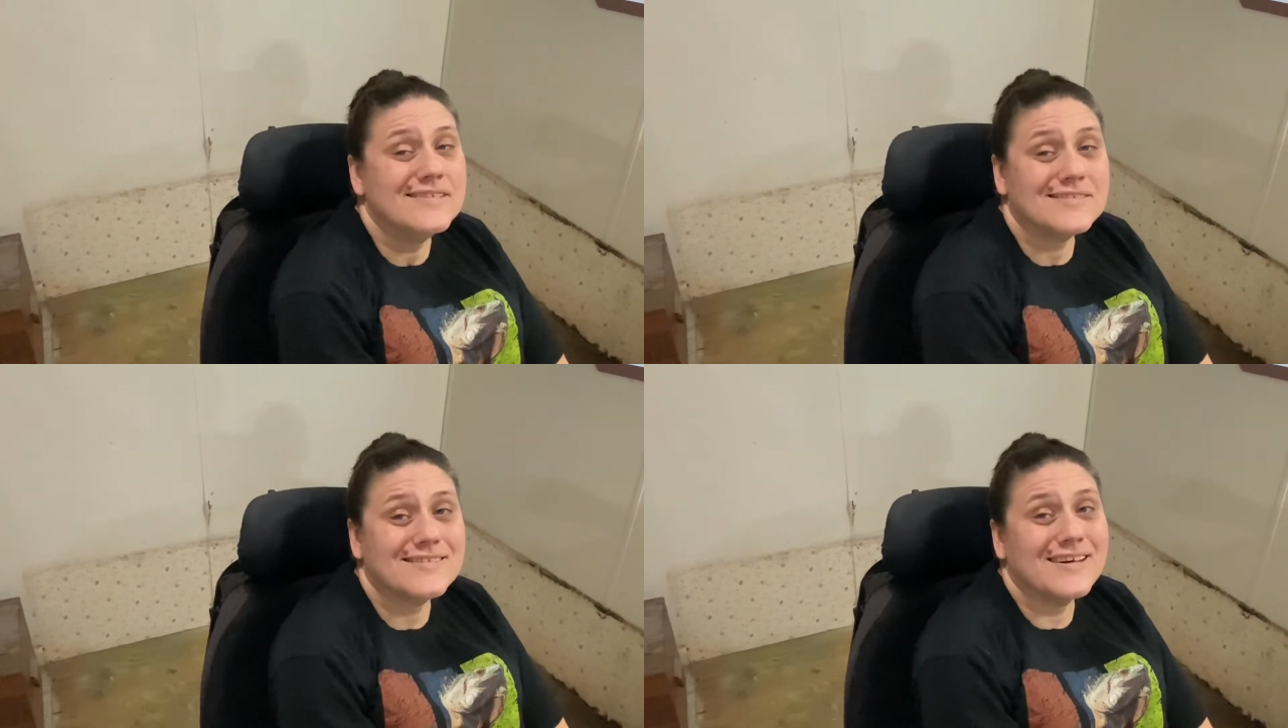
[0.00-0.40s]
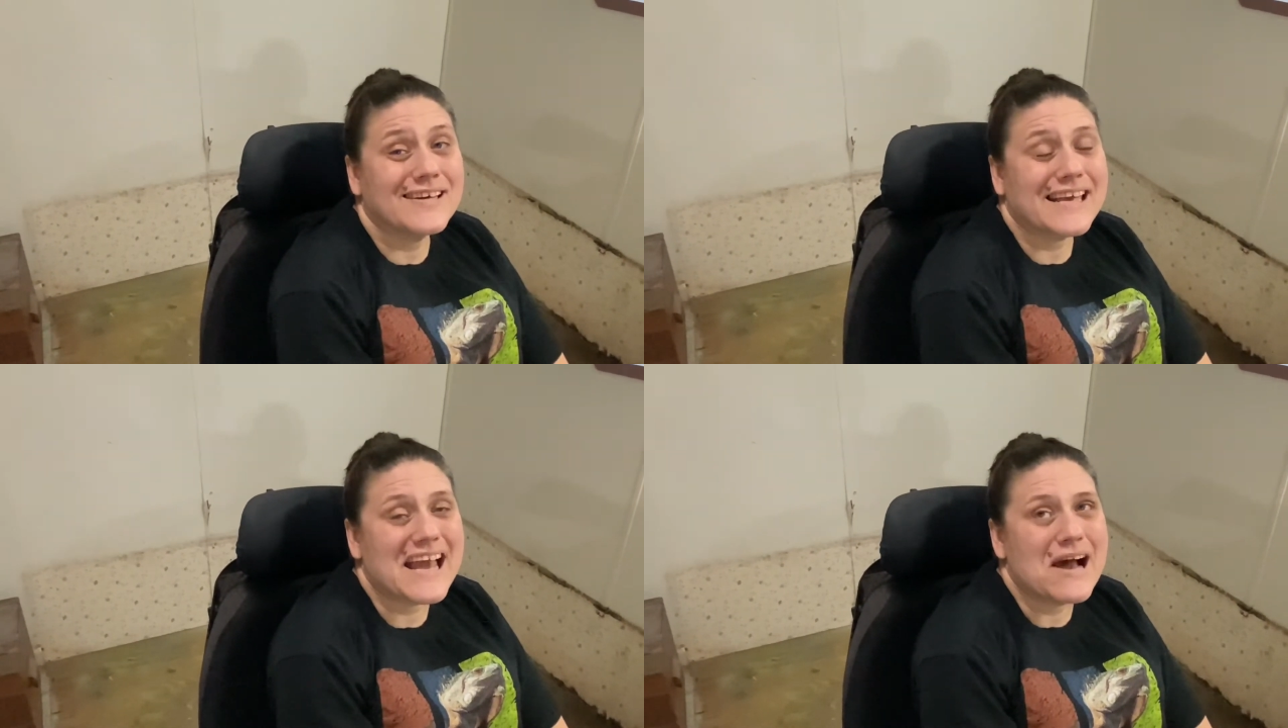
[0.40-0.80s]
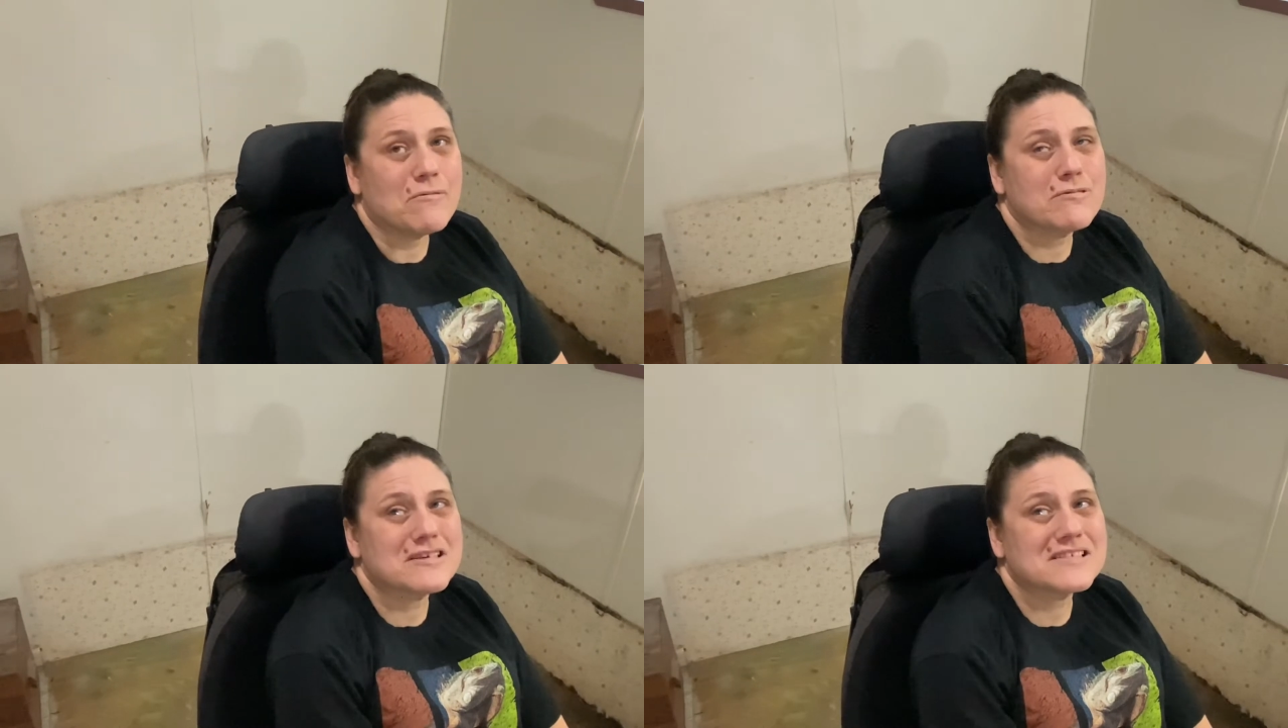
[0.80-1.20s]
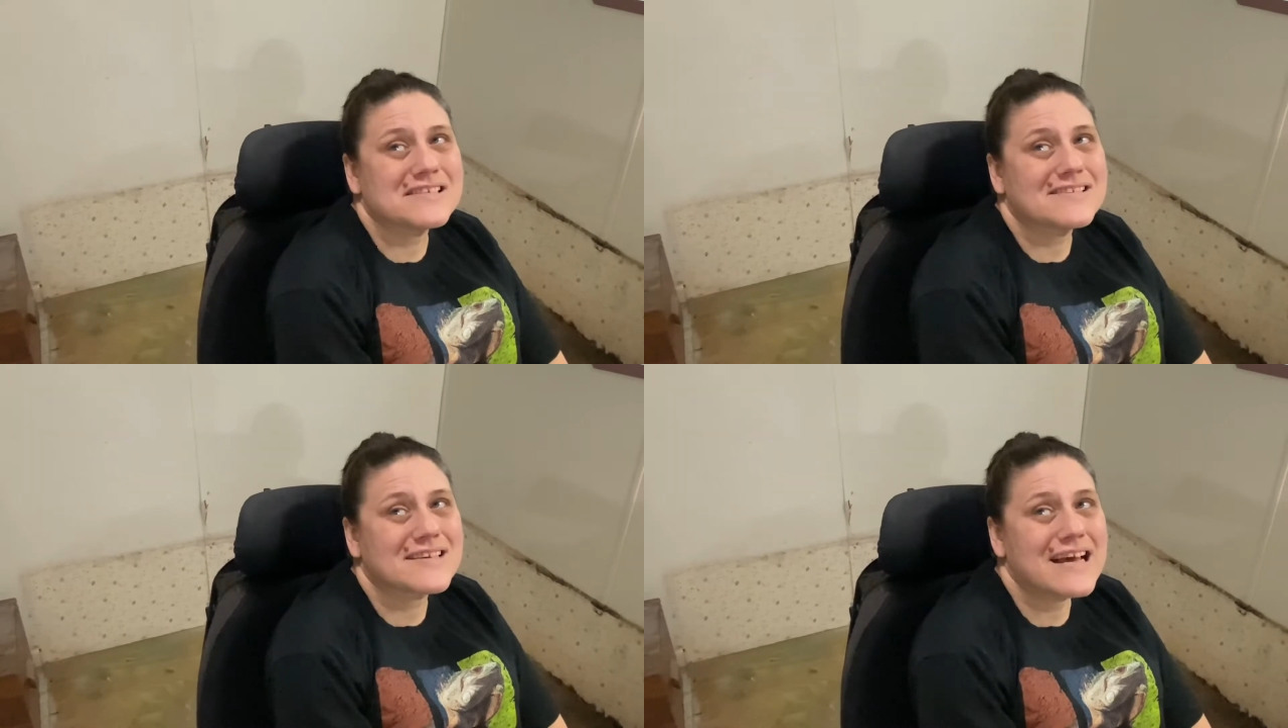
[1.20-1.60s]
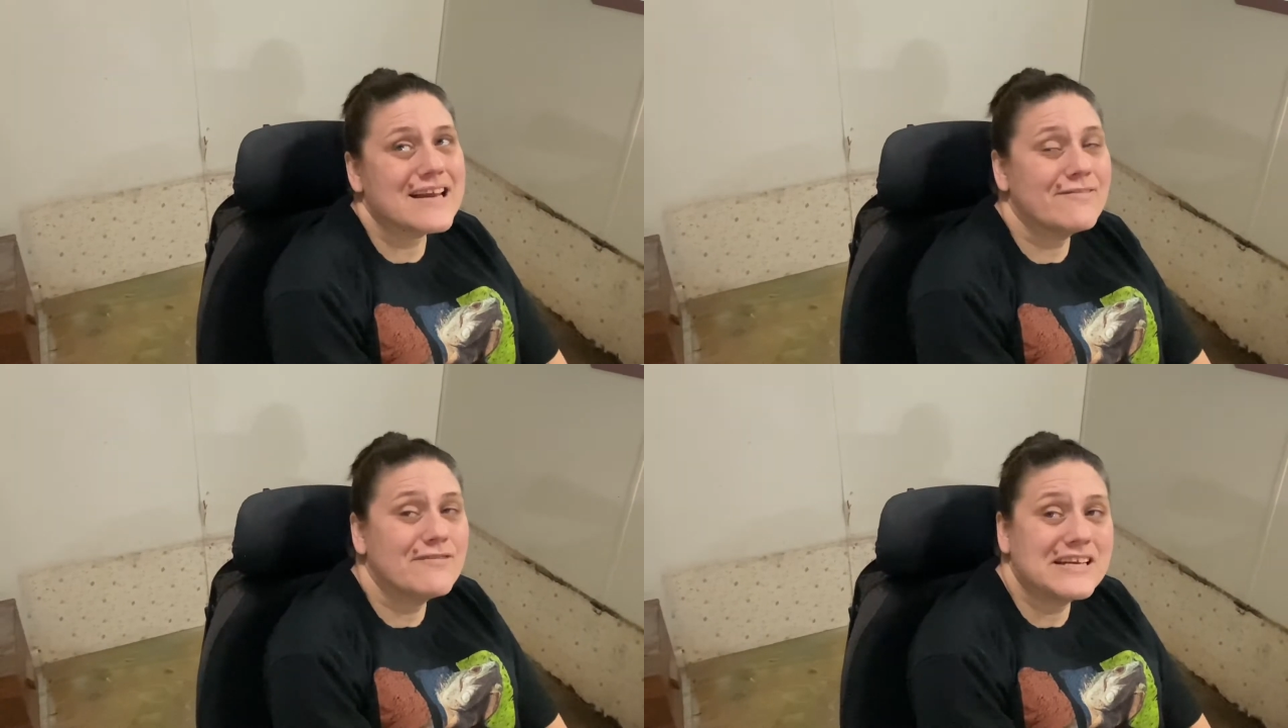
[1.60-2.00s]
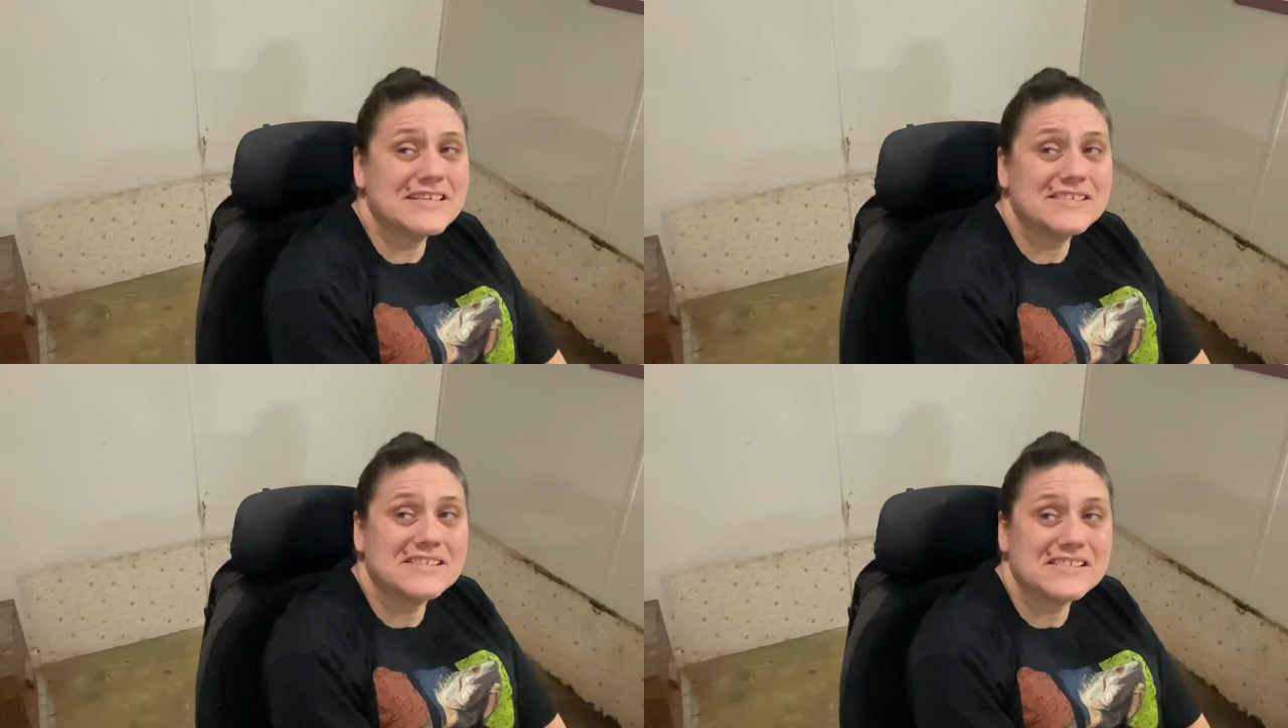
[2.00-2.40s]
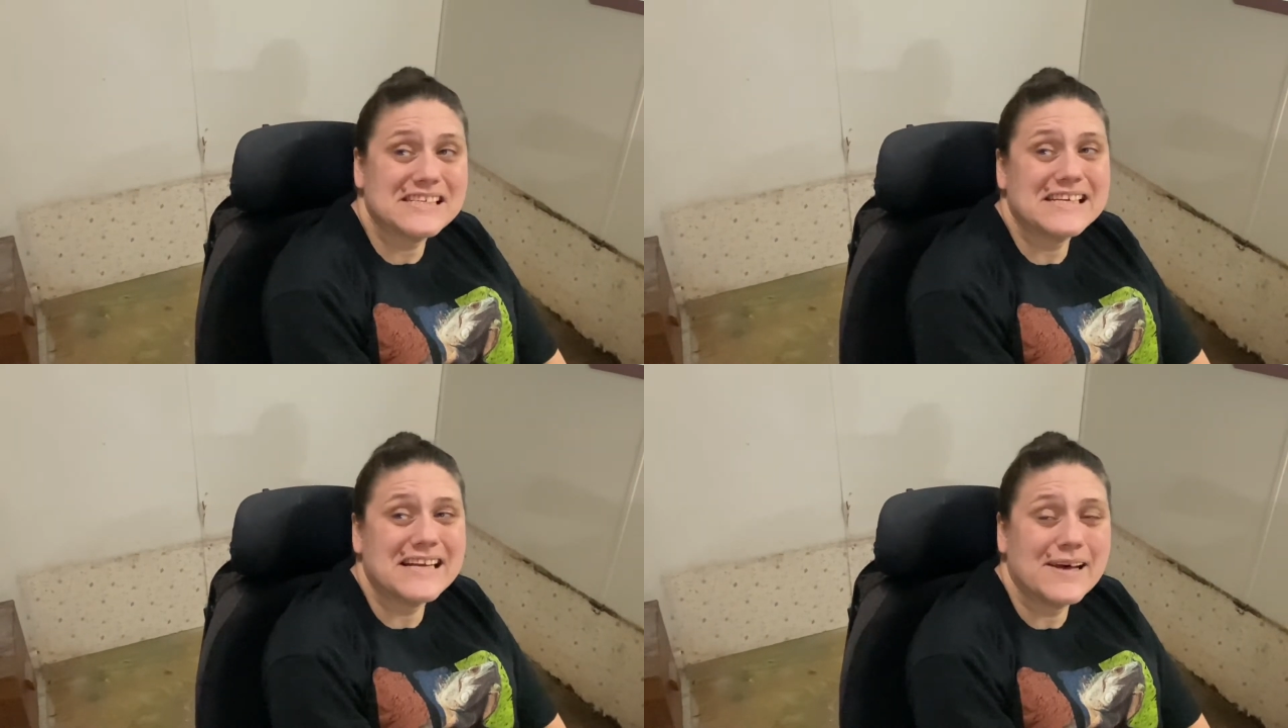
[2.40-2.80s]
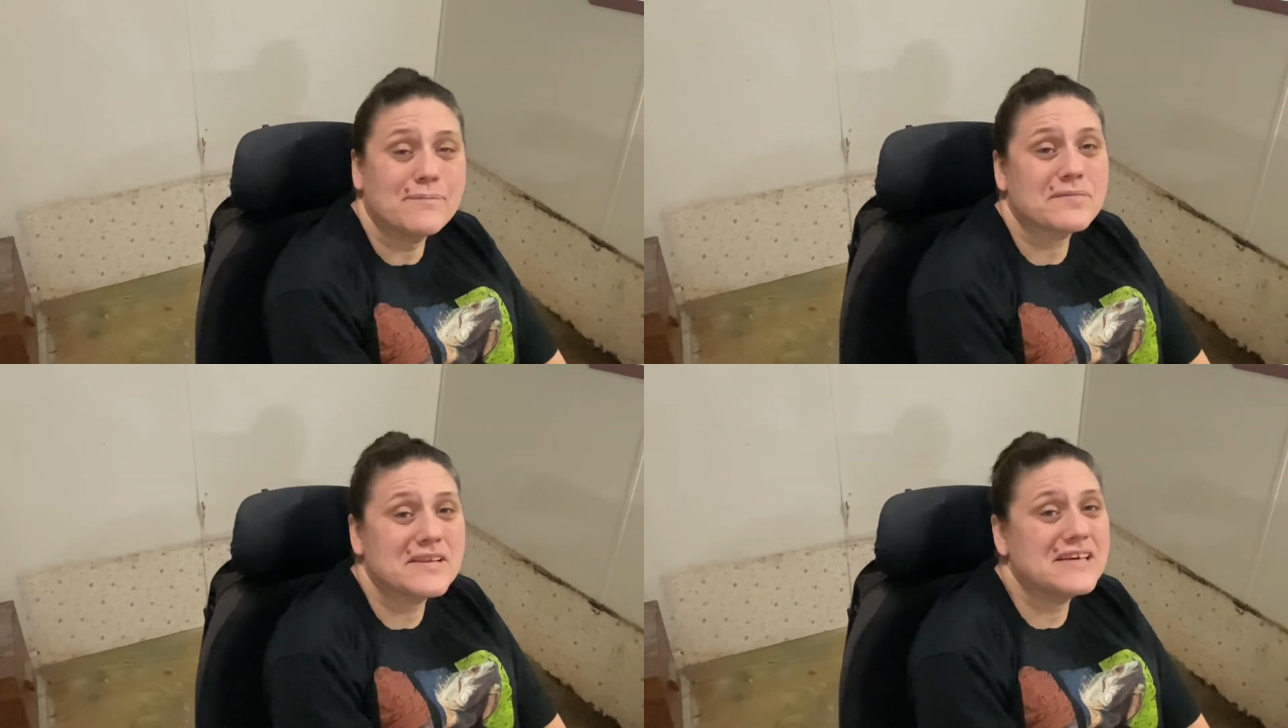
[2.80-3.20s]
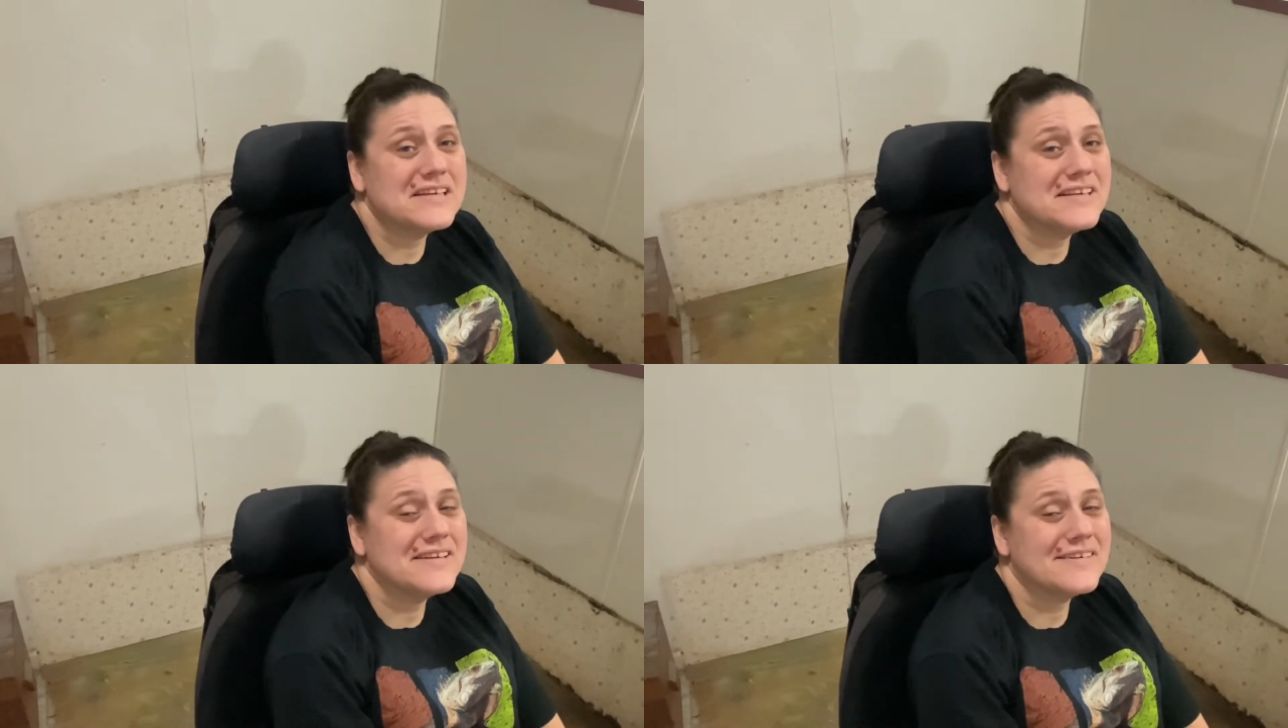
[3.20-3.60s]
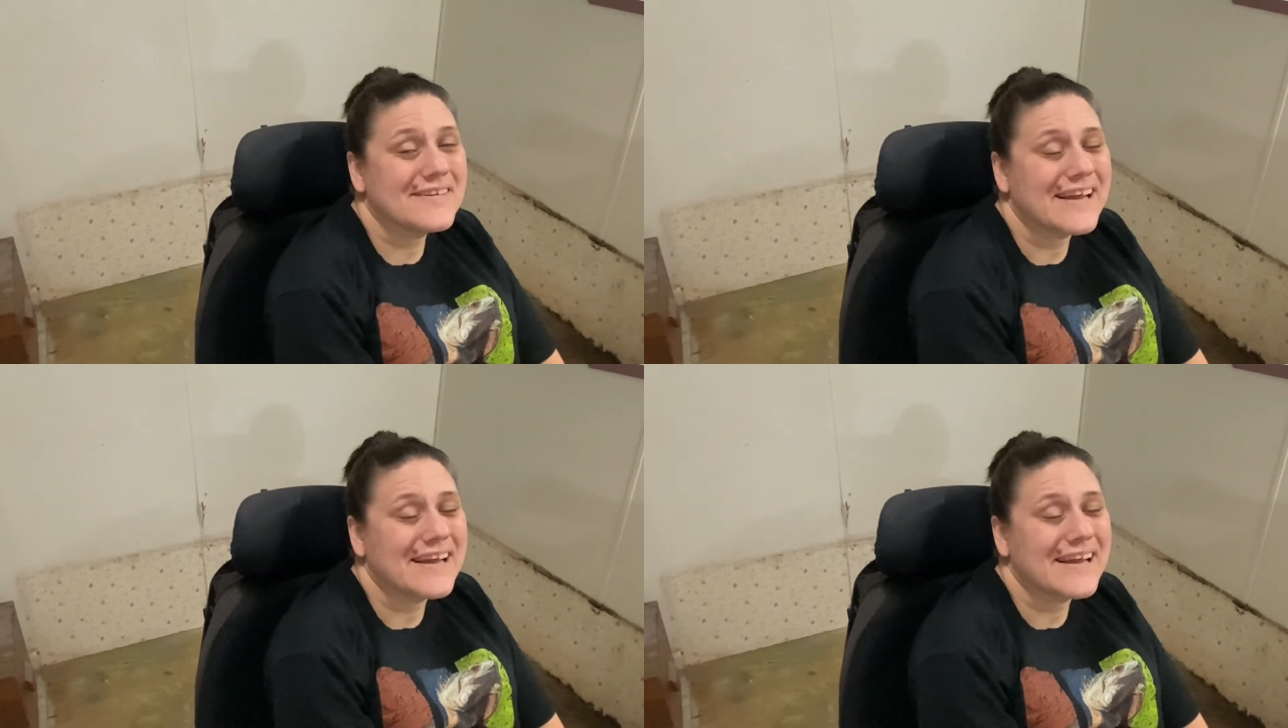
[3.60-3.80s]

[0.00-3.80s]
So yeah, we're just kind of finishing up the,